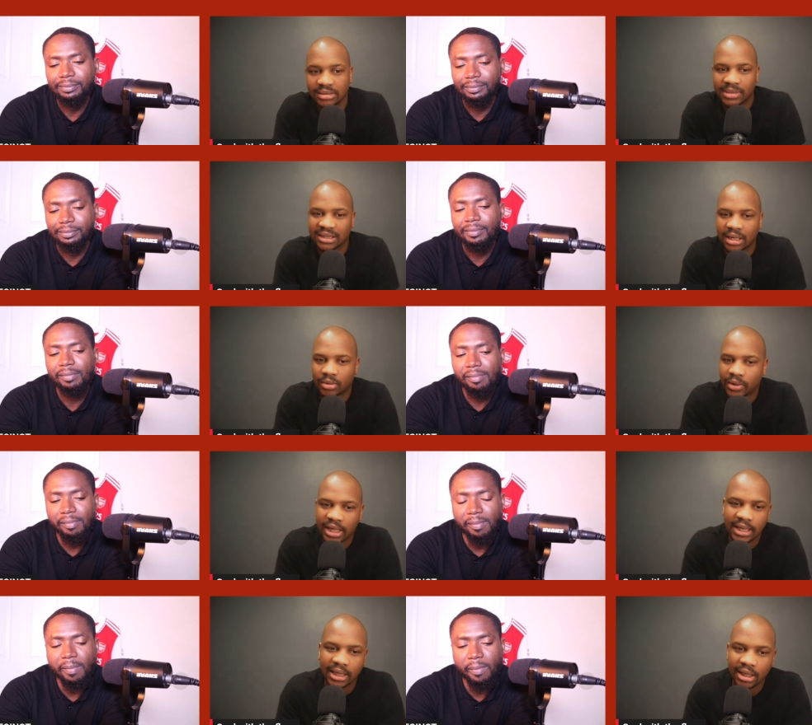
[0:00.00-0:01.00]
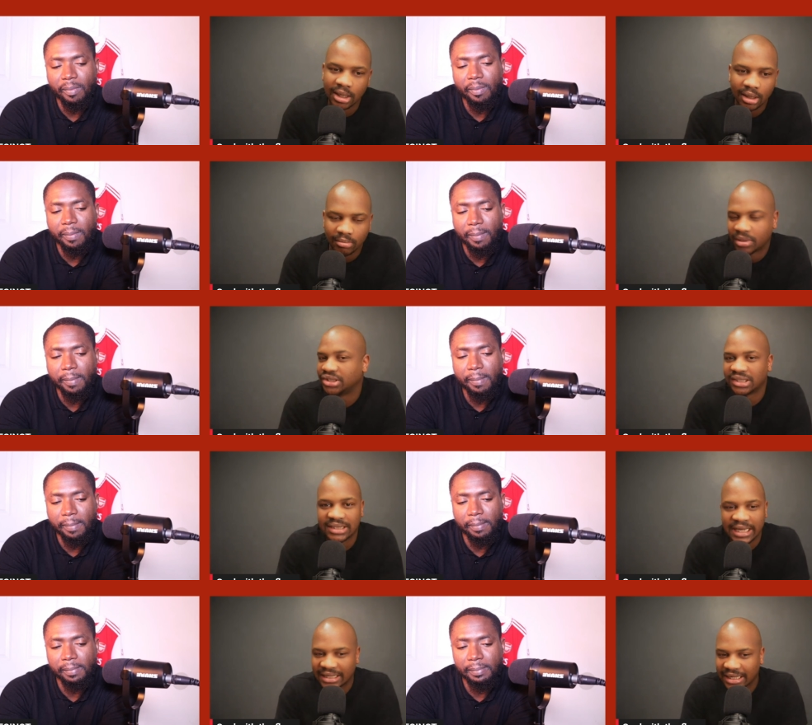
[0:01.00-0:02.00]
Speaker 1: matter where
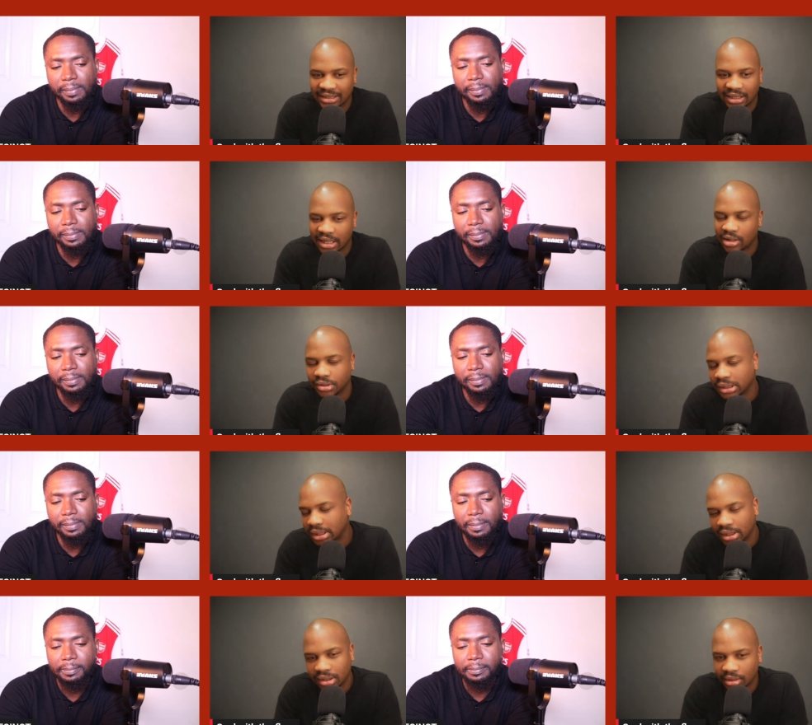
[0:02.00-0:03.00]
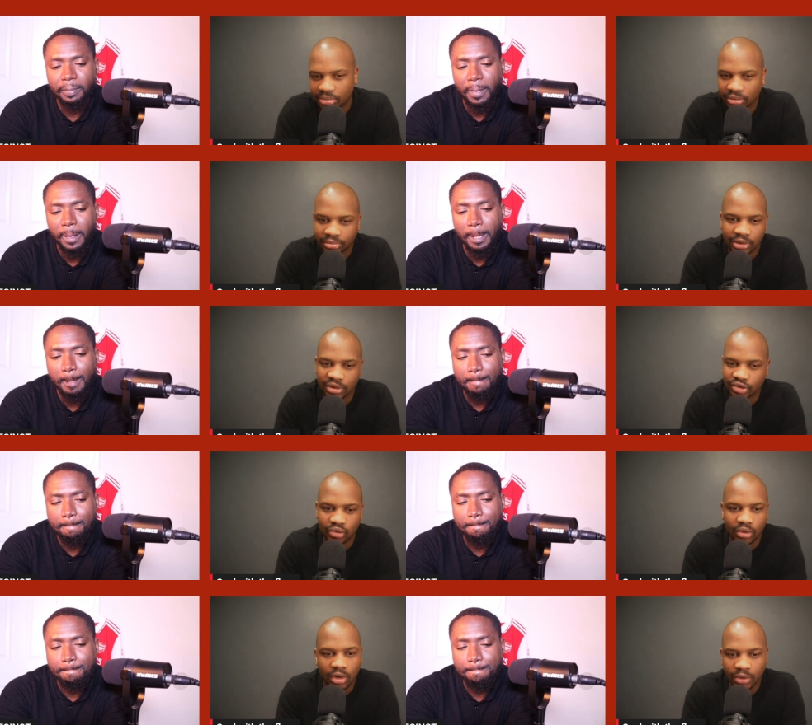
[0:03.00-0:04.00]
Manchester United are on the league table because they
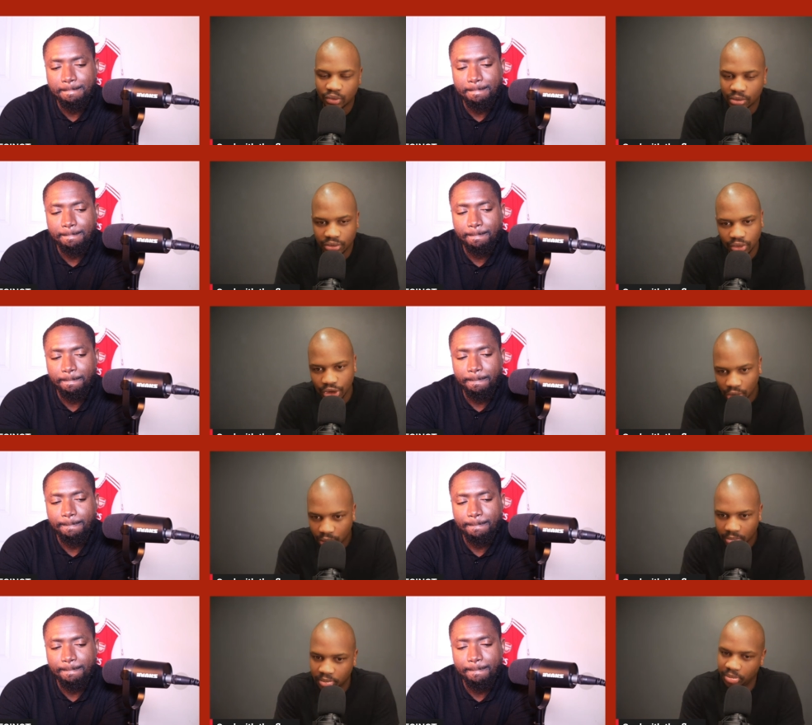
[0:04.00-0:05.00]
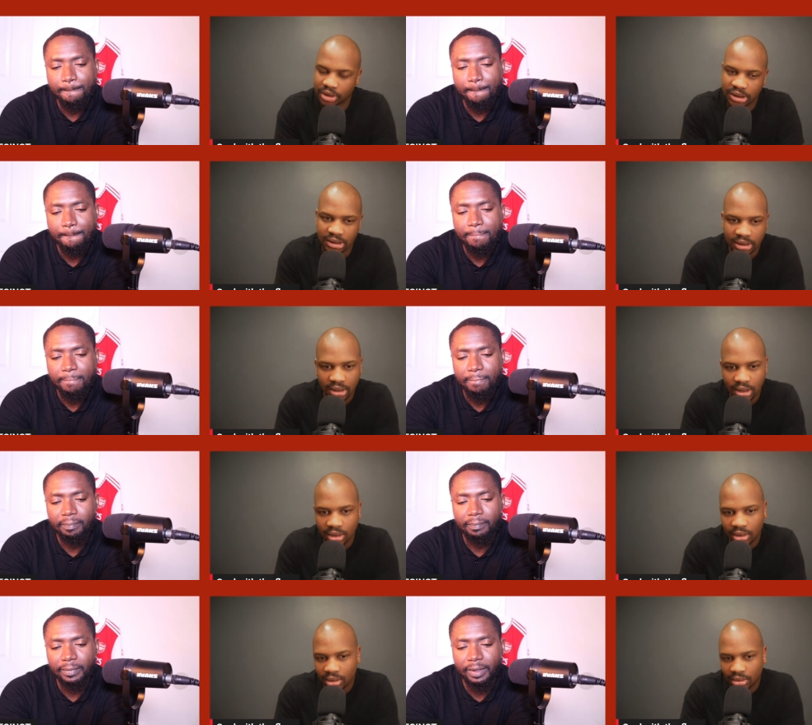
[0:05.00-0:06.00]
will always want to show up. But
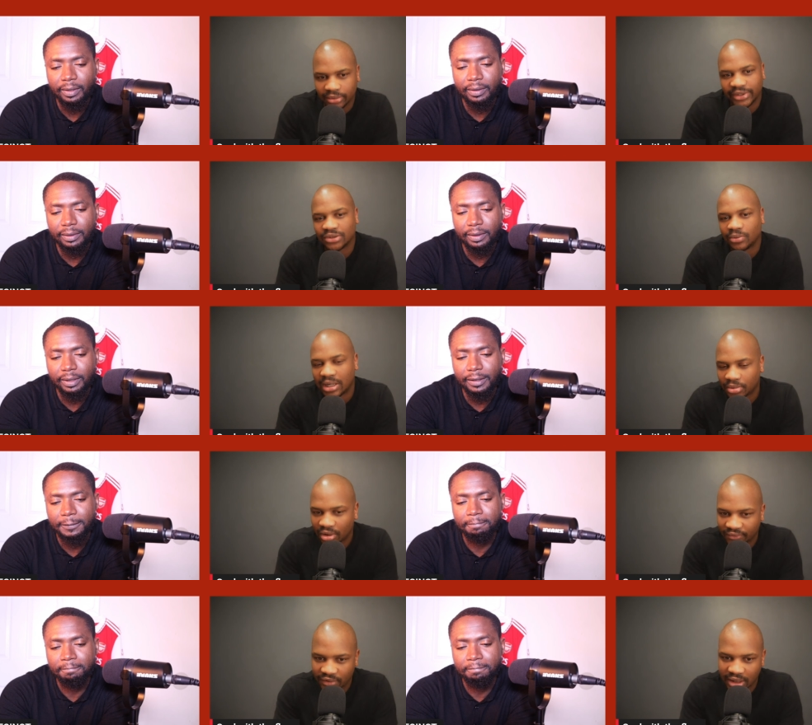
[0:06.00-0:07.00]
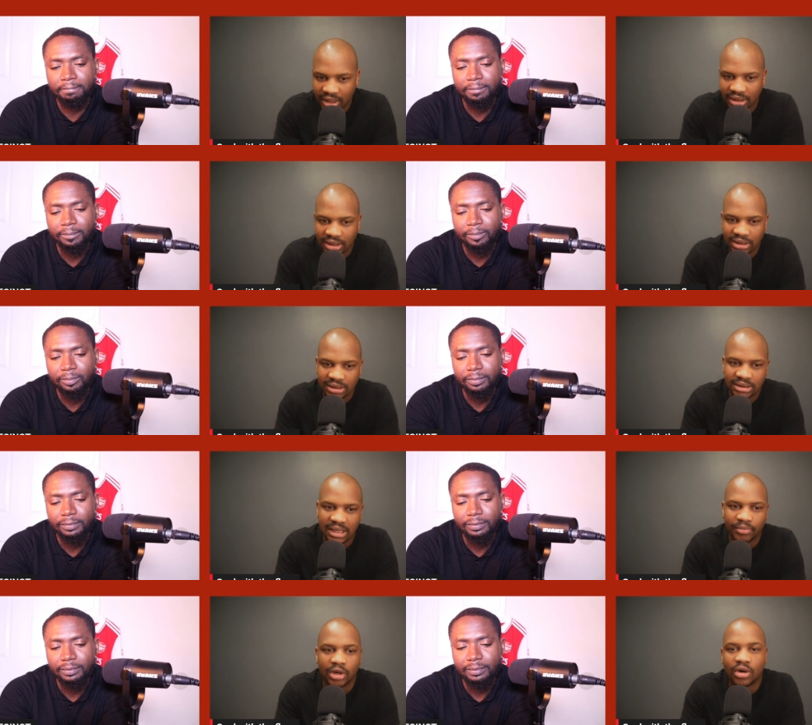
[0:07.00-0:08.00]
ah, the reason okay. why I'm confident is
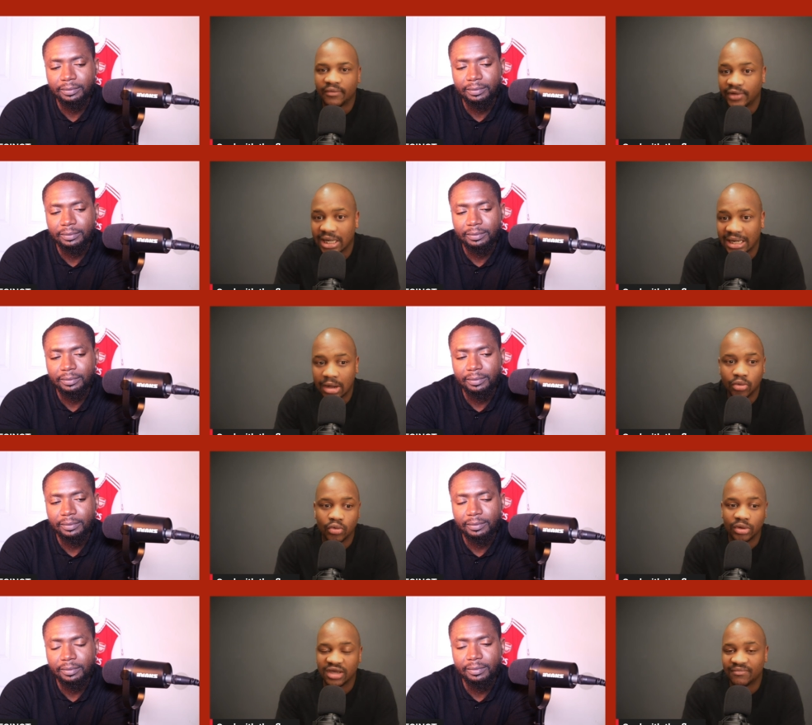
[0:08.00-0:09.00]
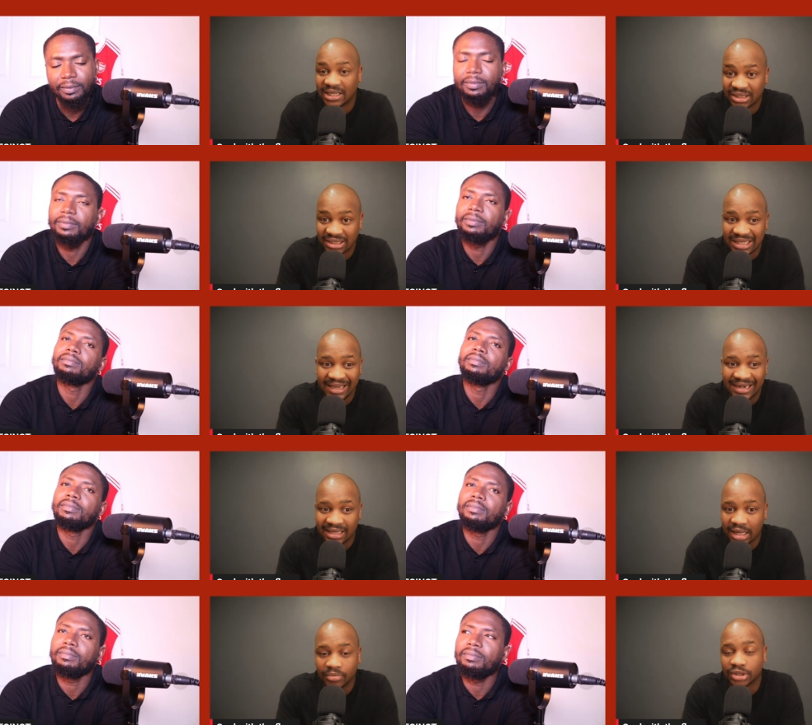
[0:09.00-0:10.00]
I'm not confident that we'll give Manchester
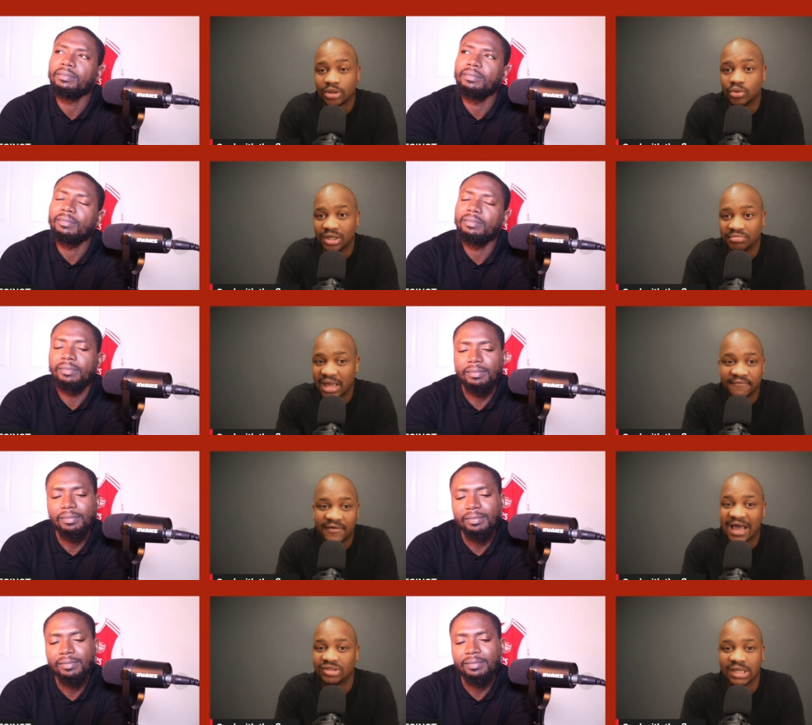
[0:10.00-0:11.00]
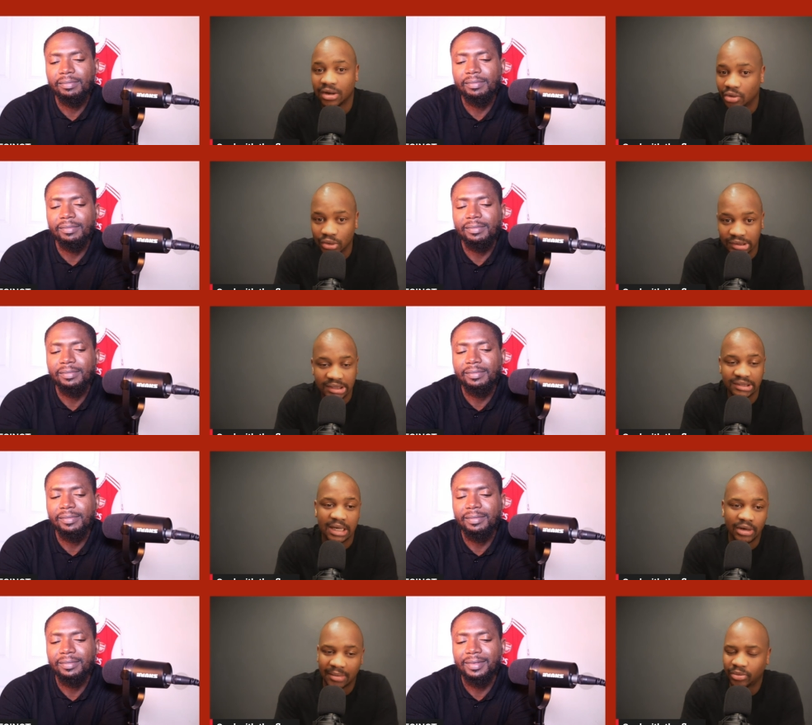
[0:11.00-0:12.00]
United. I'm not saying we'll give them 5-0, 6-0.
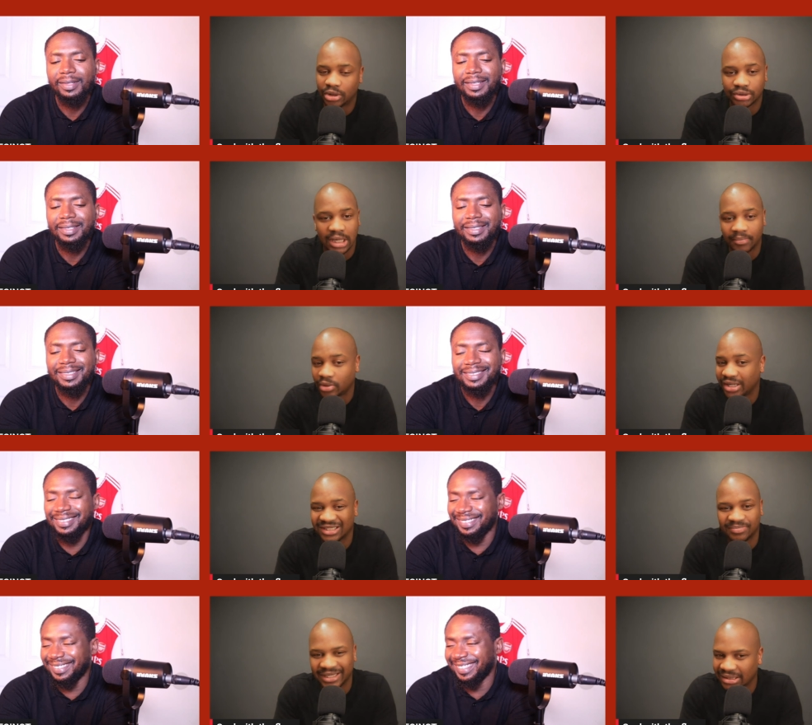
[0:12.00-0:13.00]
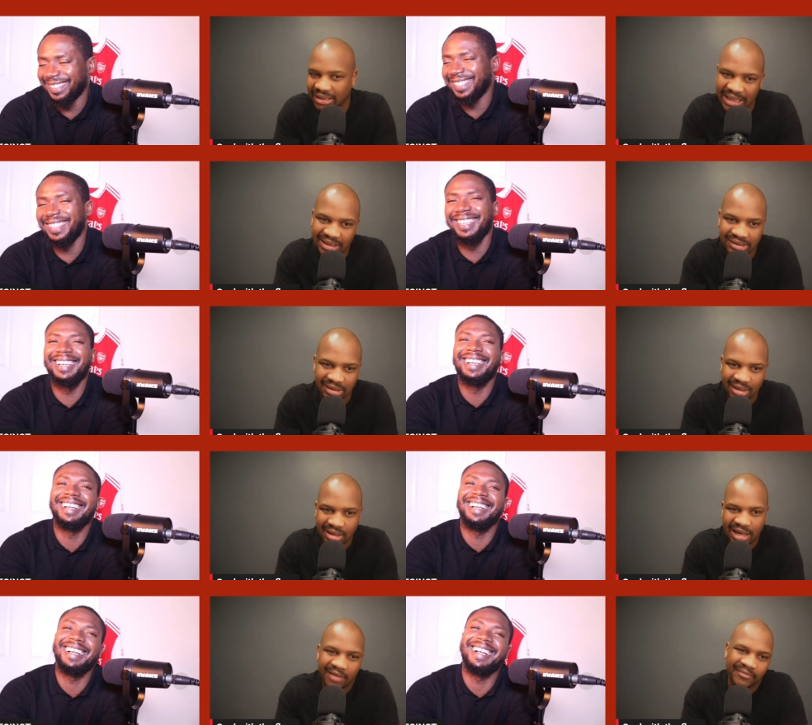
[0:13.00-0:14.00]
I'm not I'm not expecting that. I'm